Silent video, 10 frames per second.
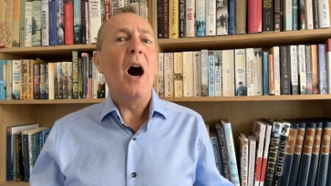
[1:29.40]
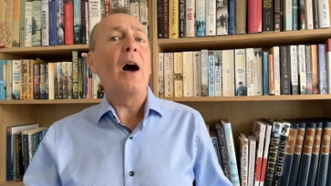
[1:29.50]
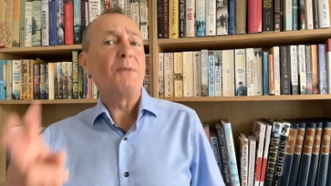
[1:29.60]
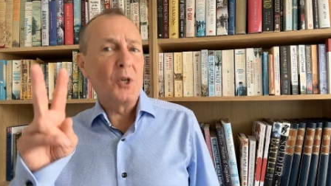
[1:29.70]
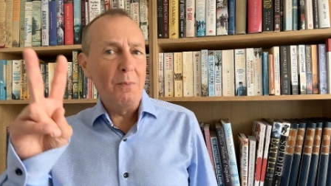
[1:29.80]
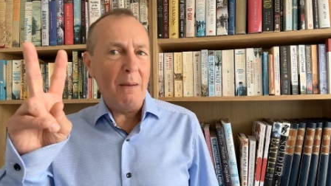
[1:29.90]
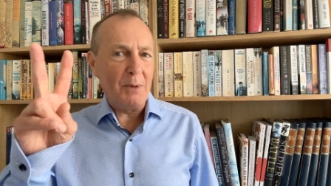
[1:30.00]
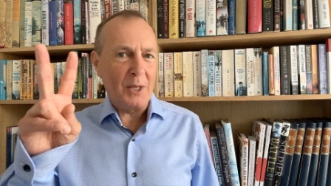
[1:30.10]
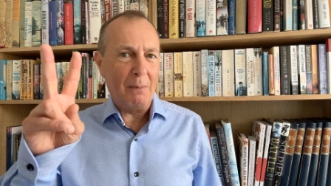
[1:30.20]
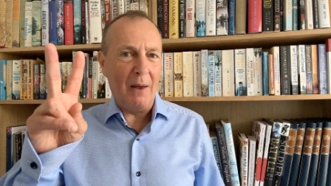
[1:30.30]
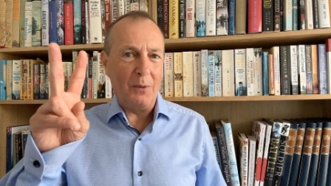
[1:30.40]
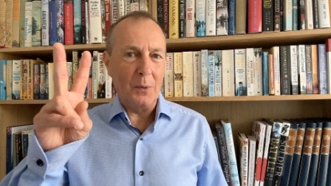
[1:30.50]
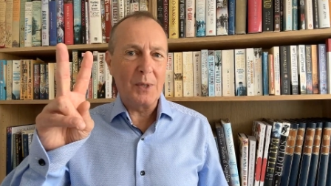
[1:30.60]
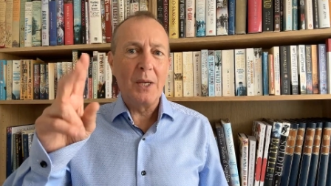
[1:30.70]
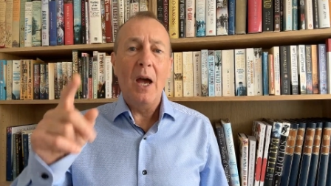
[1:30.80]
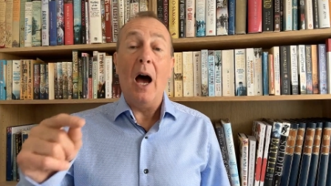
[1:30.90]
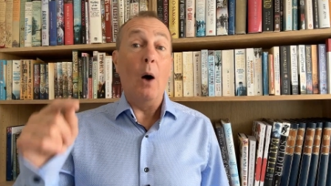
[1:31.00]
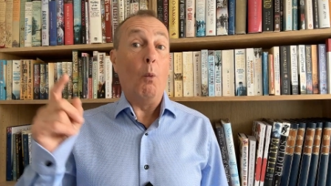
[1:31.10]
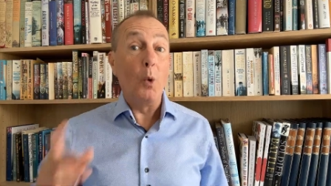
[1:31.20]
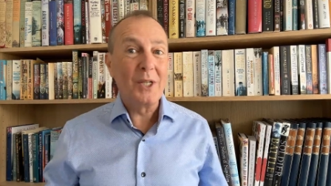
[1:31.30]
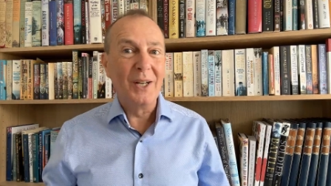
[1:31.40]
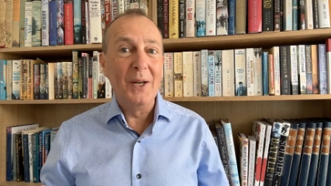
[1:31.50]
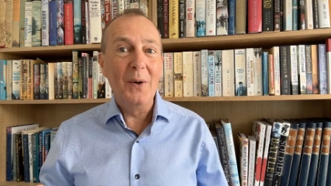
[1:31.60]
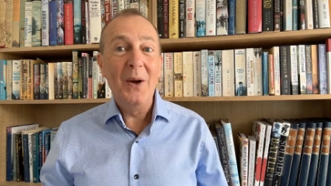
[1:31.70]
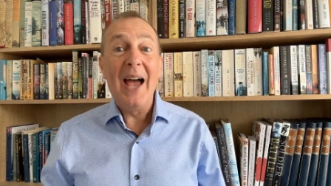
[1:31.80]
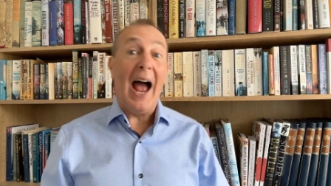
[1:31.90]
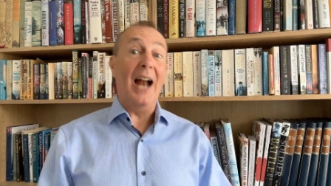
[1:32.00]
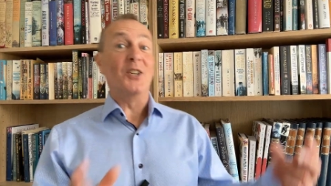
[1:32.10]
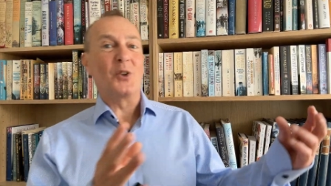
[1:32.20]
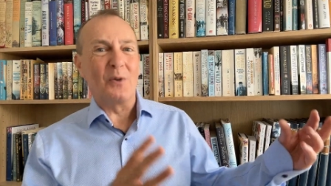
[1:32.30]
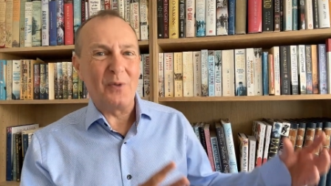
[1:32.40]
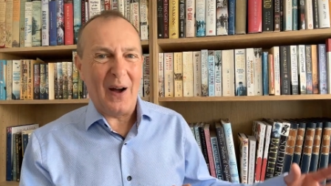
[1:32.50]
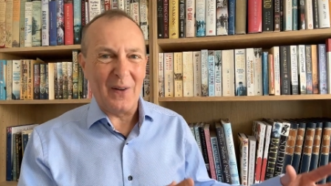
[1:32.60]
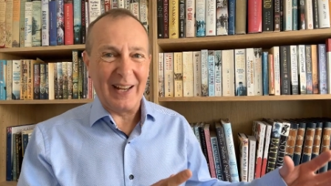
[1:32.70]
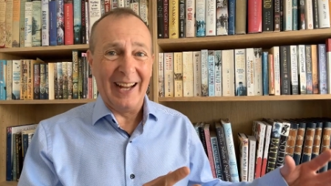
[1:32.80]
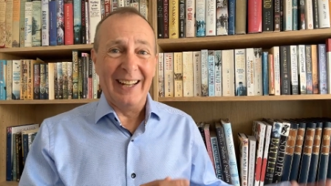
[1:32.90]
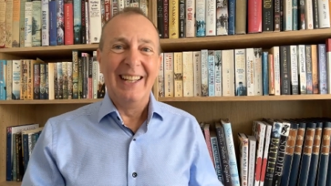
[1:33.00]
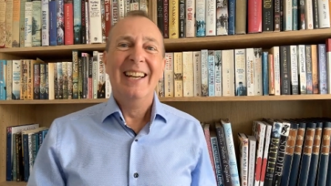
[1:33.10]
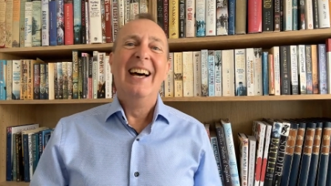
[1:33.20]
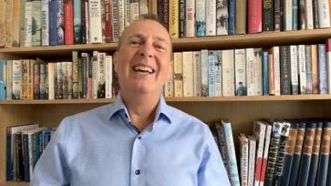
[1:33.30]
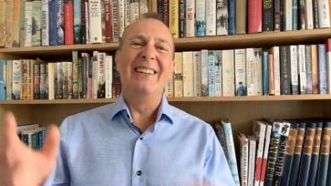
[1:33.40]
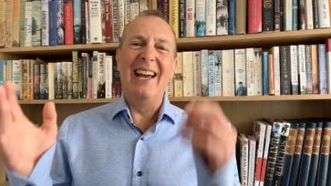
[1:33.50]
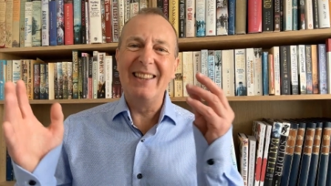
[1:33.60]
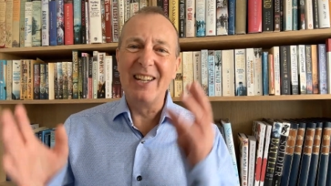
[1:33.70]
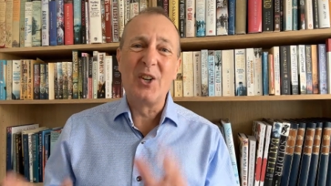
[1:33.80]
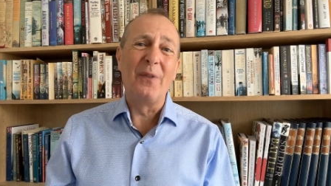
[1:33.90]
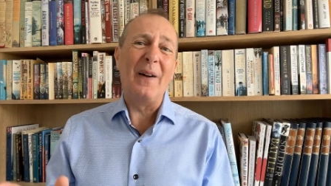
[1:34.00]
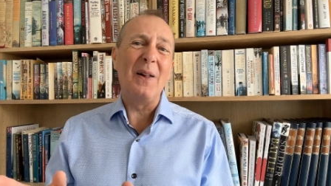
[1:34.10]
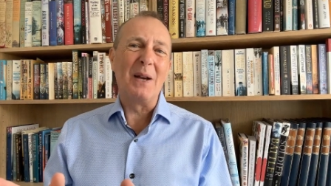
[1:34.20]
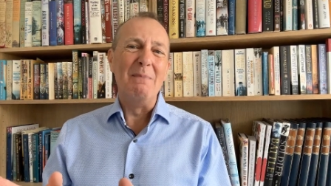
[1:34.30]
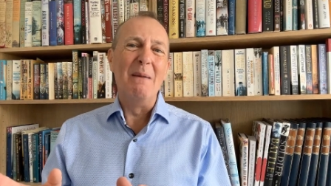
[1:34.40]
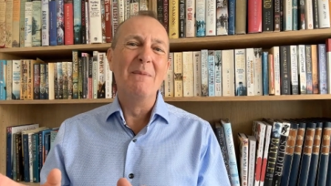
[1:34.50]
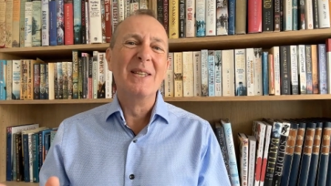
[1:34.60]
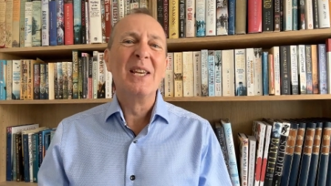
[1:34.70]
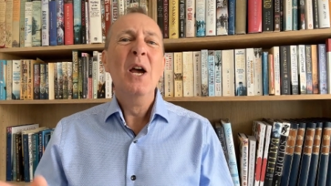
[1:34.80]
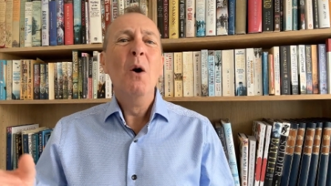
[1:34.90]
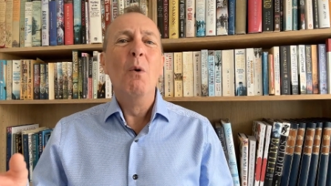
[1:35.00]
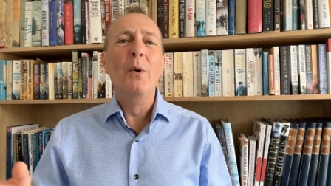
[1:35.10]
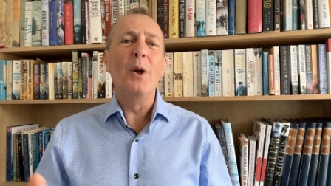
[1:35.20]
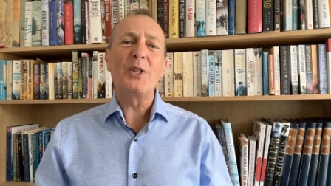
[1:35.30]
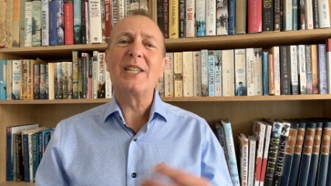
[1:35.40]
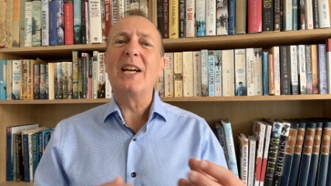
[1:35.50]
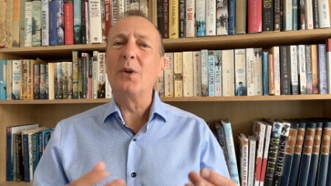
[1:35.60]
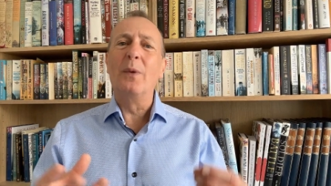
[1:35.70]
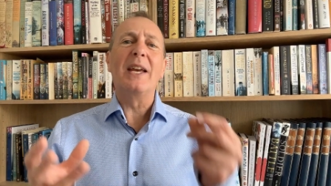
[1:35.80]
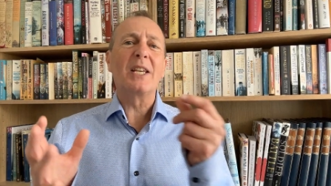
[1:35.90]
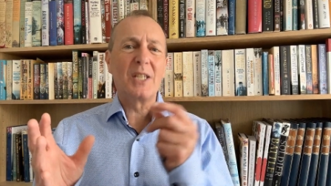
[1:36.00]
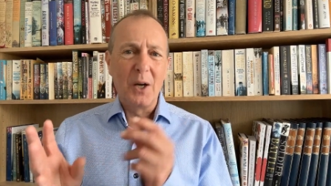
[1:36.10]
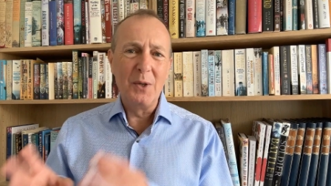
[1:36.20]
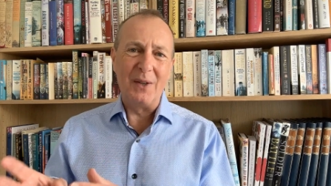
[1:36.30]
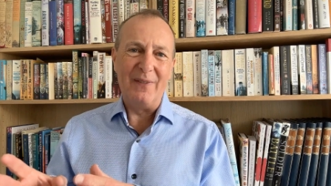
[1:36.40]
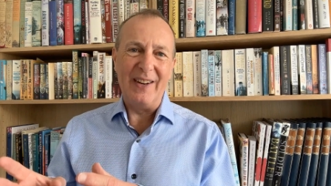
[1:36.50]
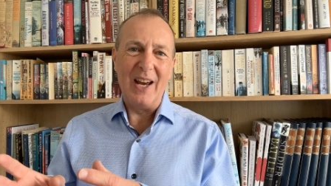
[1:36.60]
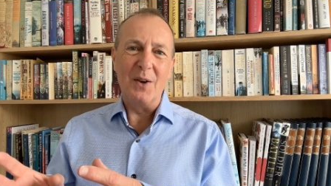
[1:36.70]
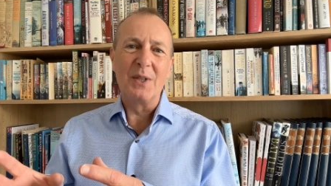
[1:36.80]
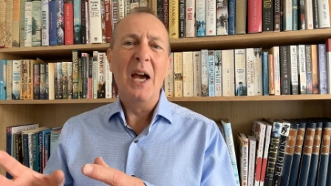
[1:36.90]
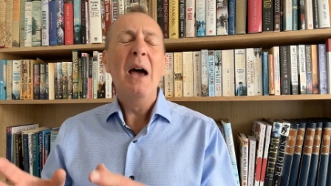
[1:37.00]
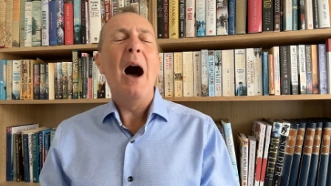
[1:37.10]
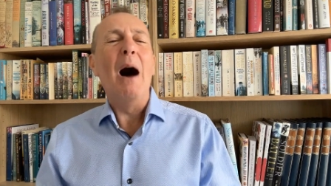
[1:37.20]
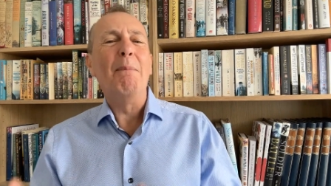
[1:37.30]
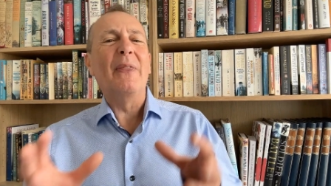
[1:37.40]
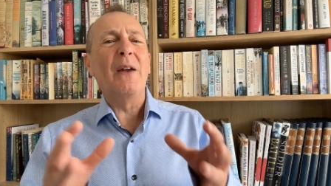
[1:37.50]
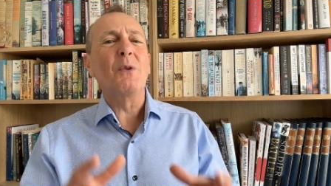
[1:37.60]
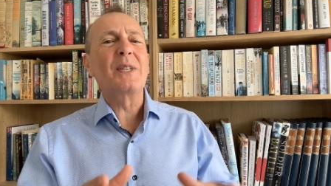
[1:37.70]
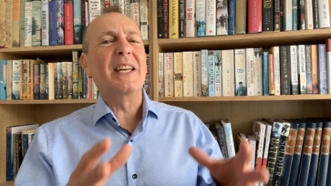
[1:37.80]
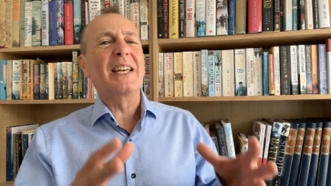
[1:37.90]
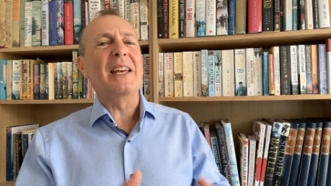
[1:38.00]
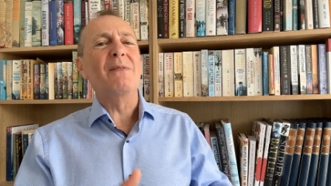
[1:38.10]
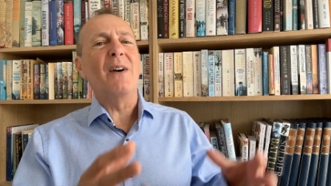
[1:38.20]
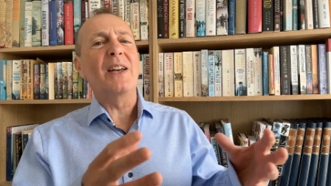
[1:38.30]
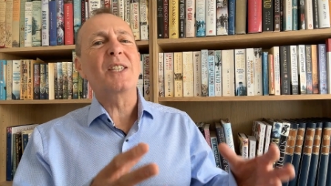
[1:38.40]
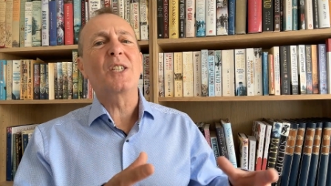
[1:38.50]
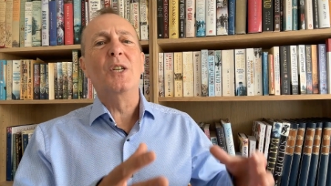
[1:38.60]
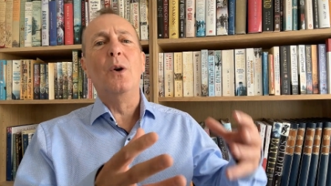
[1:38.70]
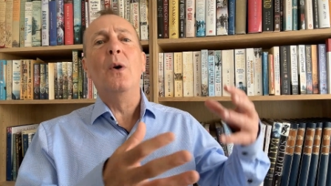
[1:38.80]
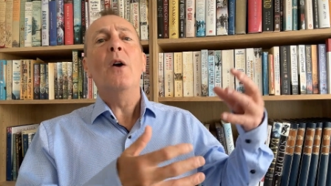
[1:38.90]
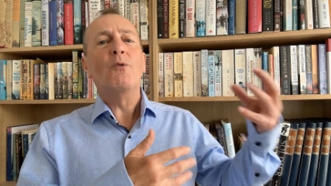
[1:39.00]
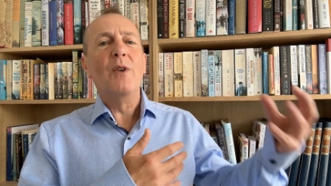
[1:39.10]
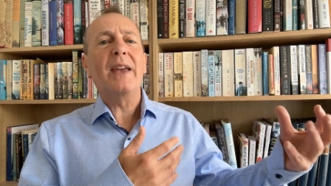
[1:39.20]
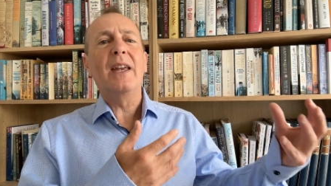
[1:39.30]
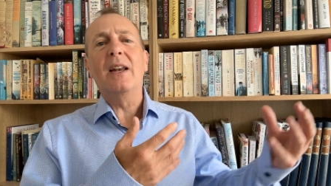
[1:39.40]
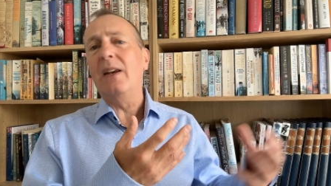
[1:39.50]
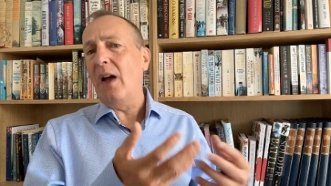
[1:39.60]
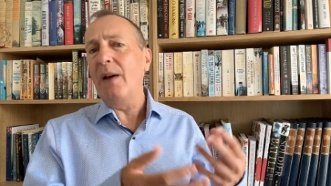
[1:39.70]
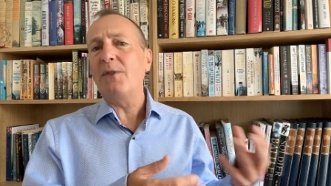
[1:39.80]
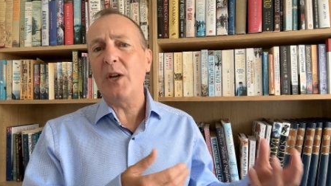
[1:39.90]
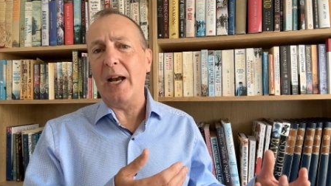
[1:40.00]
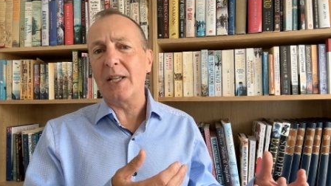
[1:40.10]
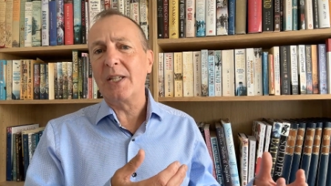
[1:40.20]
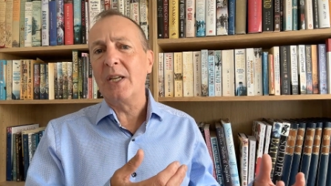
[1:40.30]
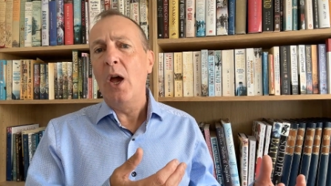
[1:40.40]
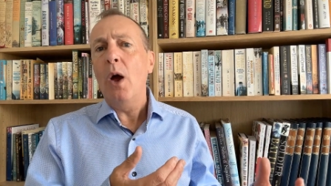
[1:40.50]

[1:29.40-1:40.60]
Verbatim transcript: I have two membership levels, at Waterloo and Trafalgar. The Trafalgar members will not just get all the exclusive videos, uh, but they're also going to get invites to regular live chats